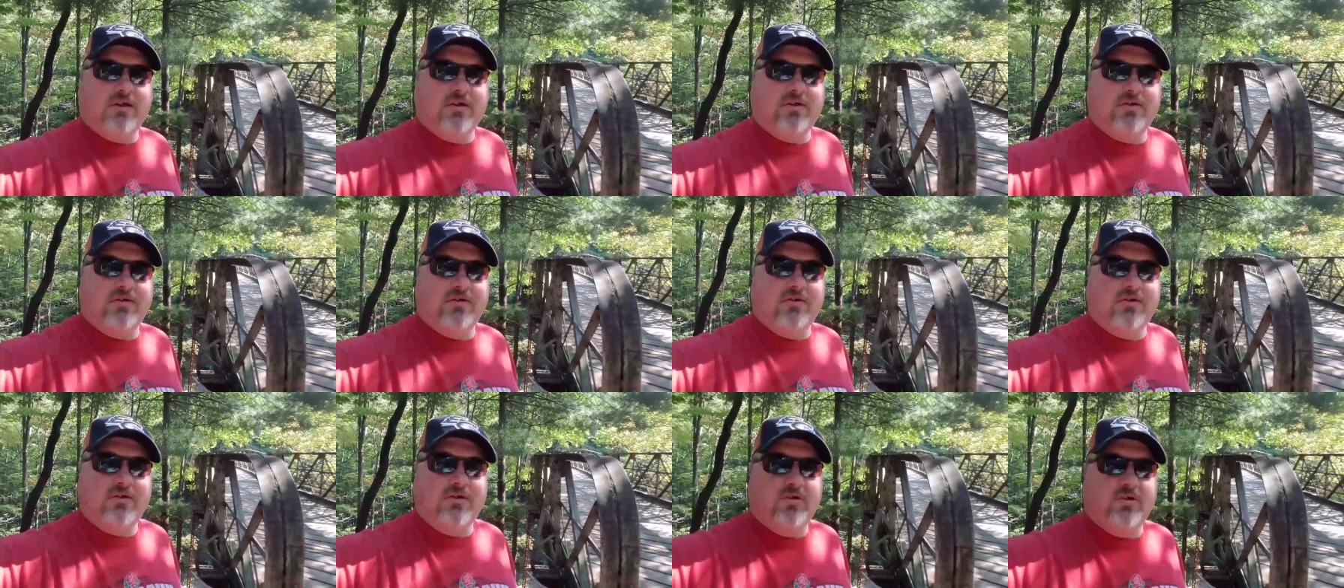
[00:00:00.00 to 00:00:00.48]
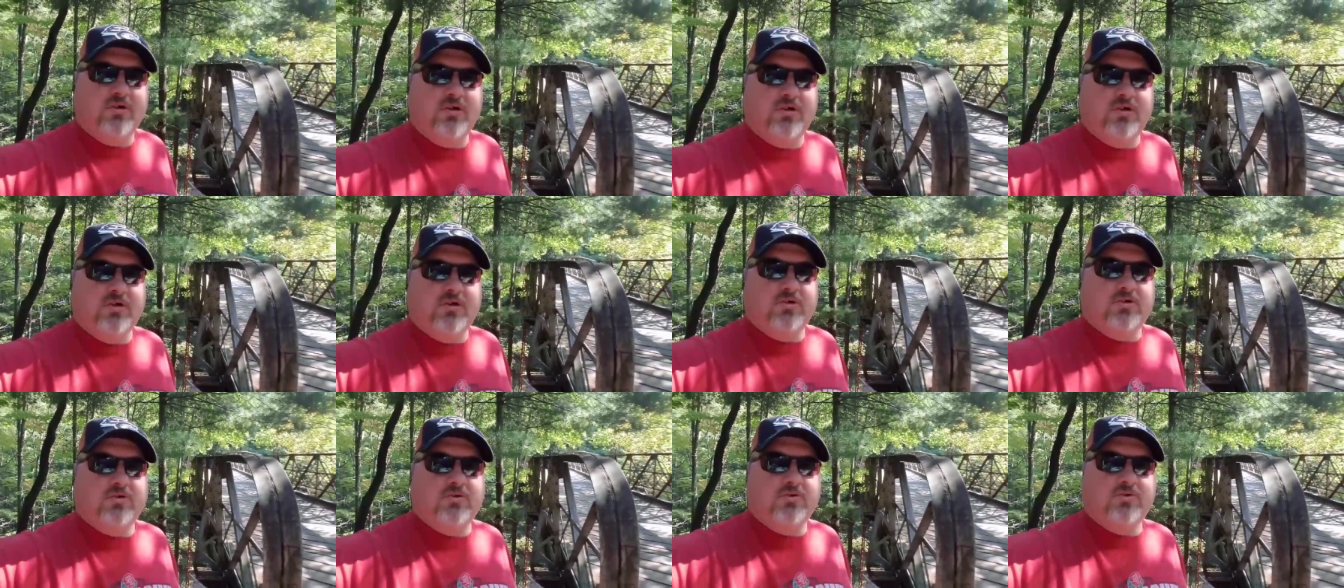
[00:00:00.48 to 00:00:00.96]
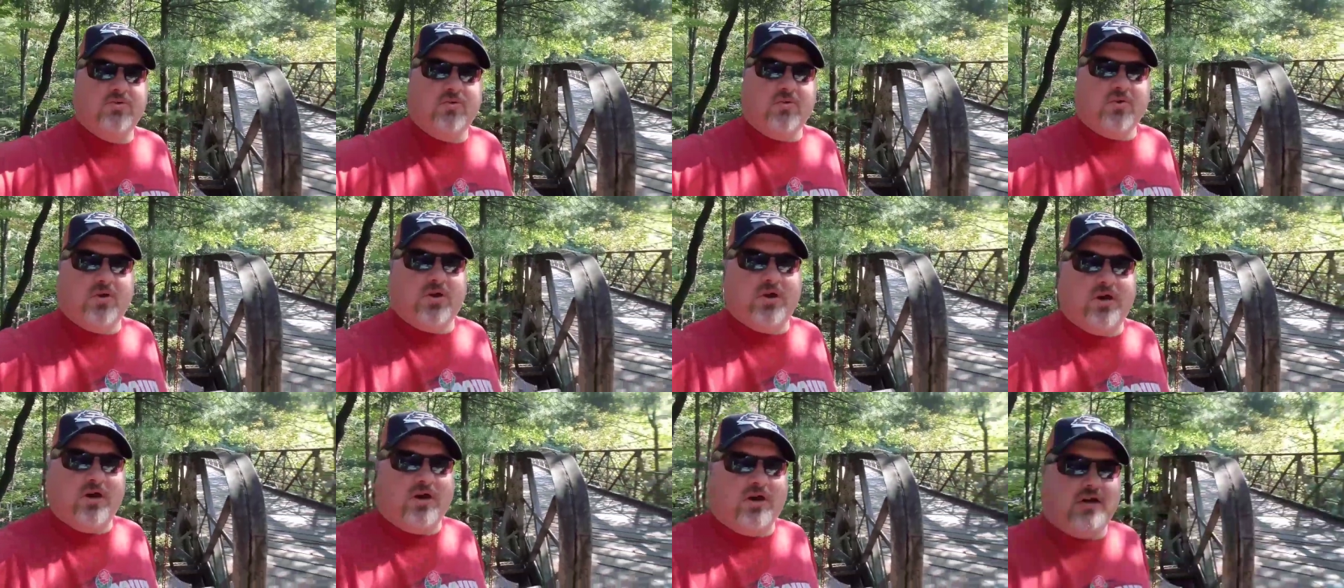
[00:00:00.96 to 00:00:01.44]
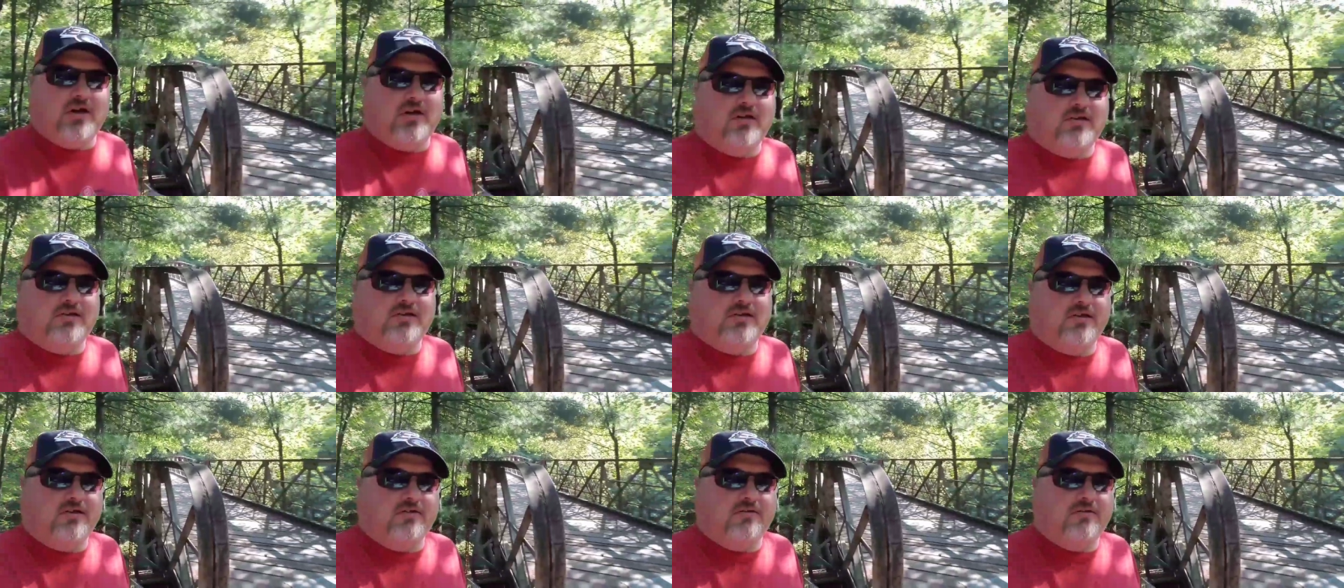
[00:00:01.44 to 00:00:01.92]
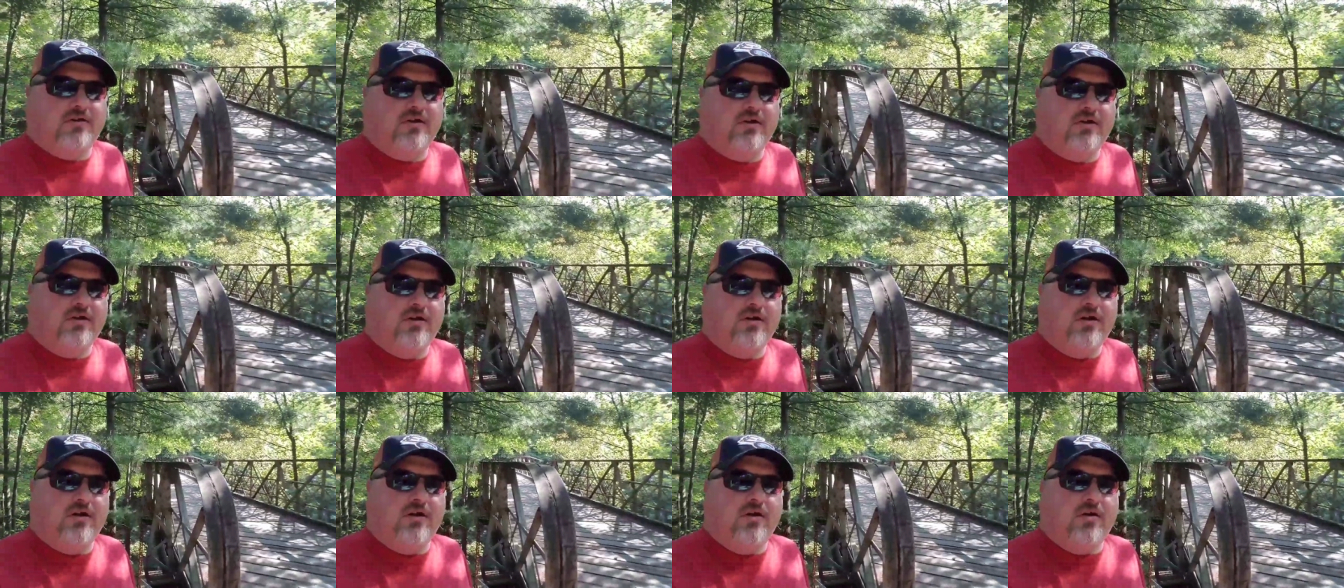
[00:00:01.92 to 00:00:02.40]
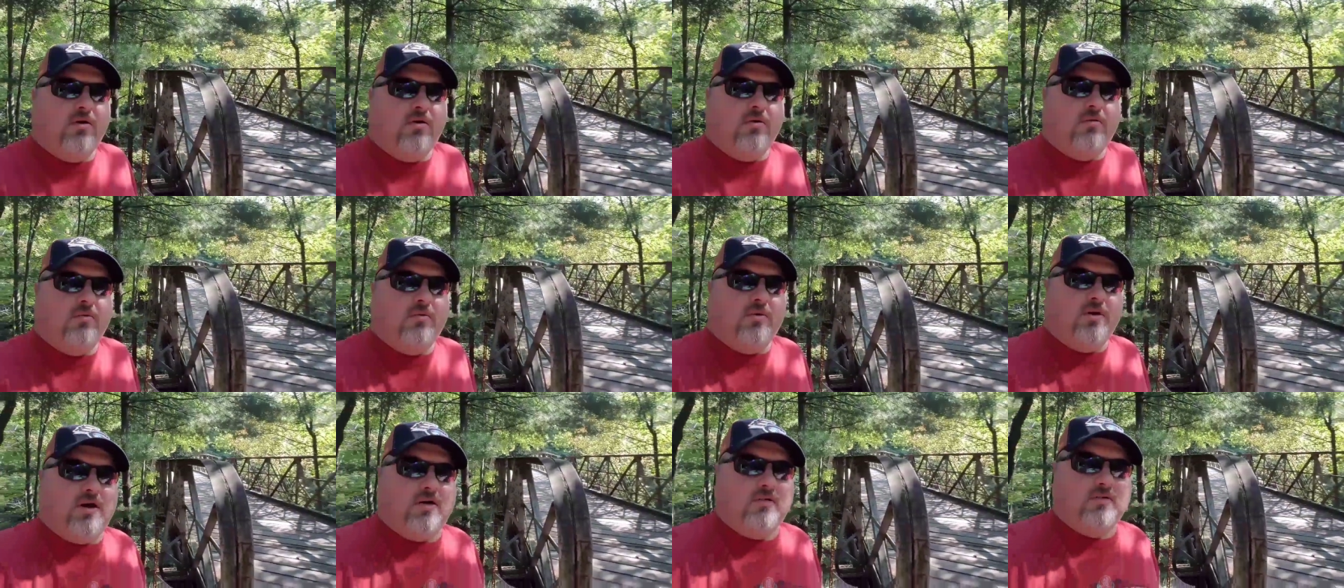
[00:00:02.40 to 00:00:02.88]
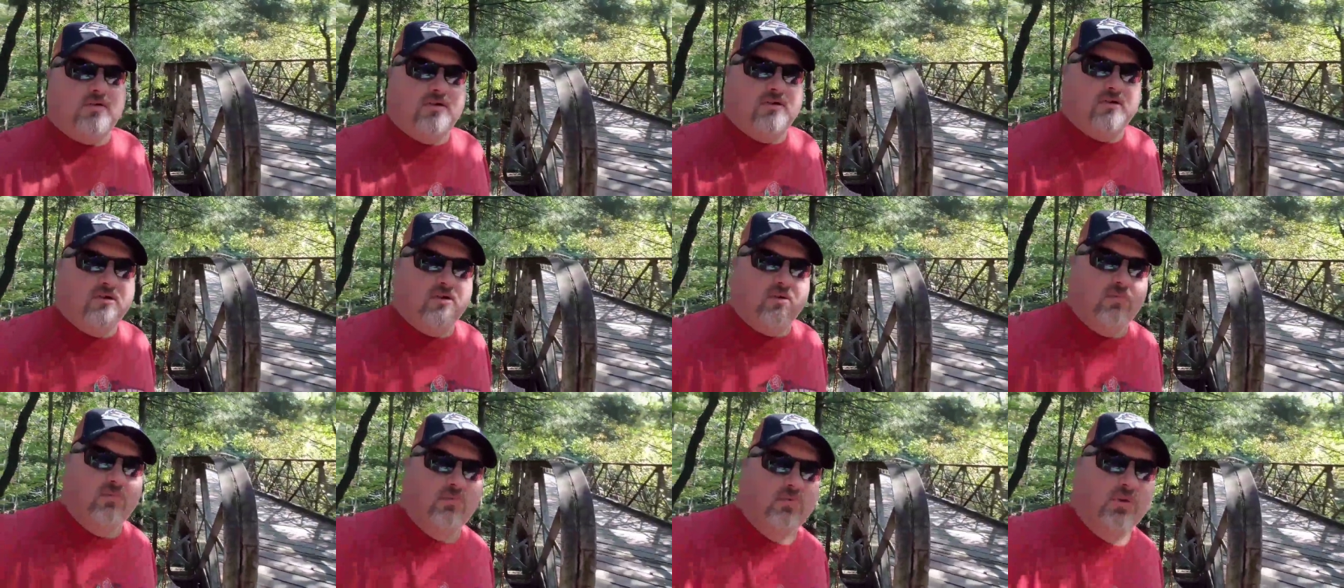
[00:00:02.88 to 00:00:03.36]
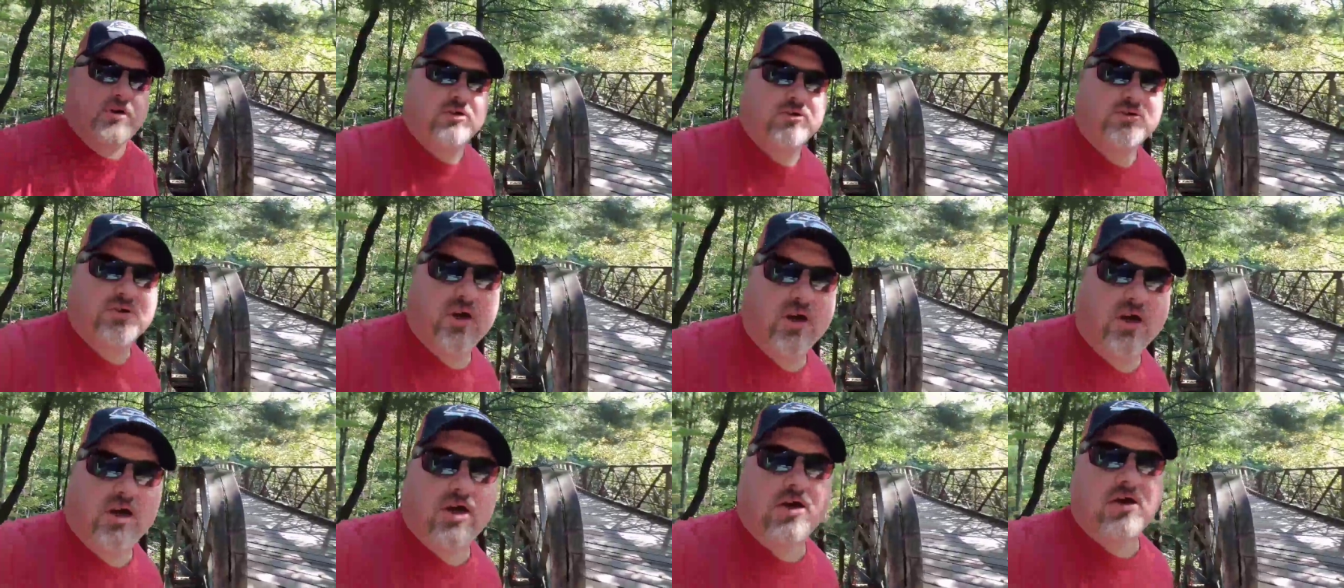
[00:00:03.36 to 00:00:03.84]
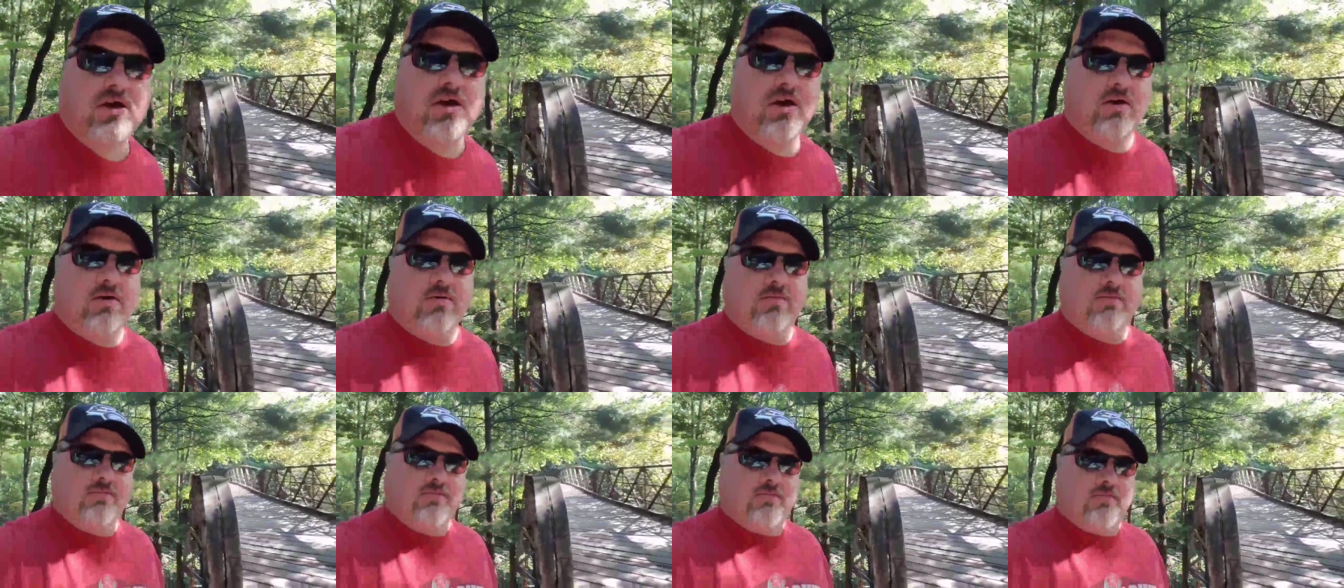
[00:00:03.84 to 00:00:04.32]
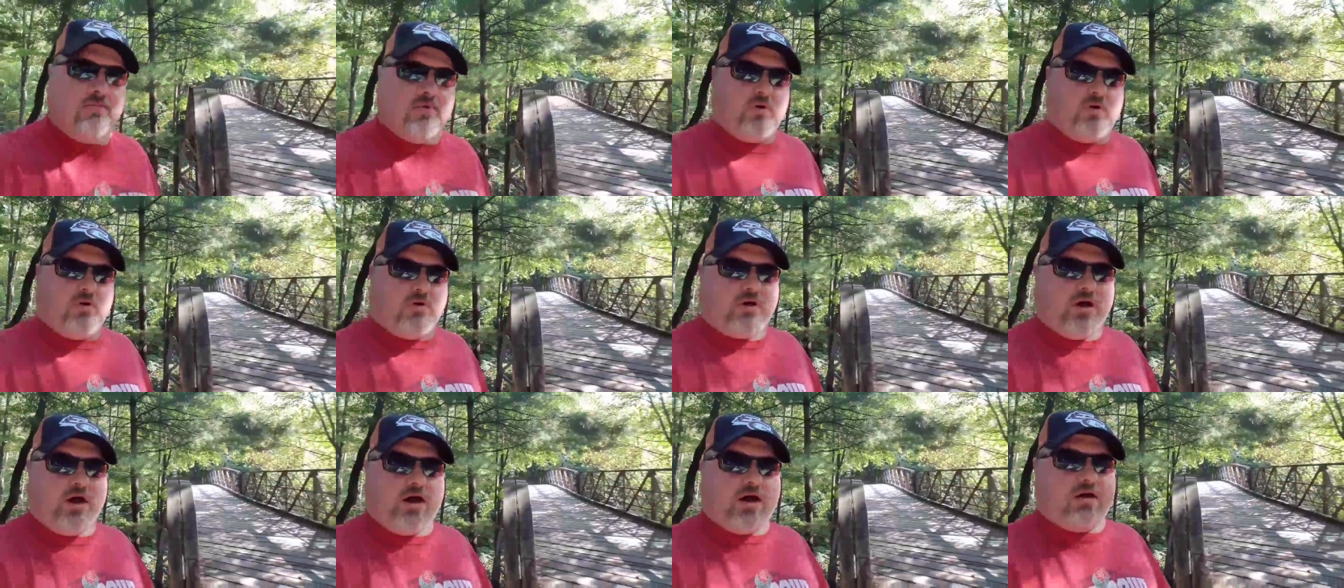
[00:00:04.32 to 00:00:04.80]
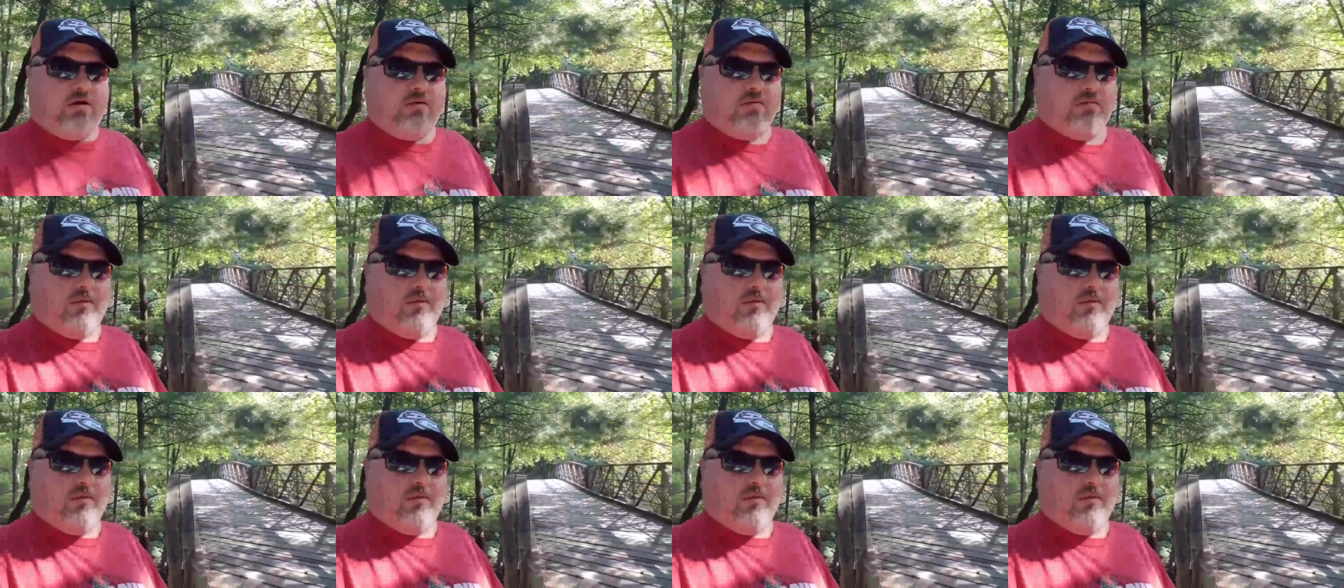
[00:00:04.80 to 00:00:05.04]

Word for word: a little tour here. You see we have this little bridge right here. Okay,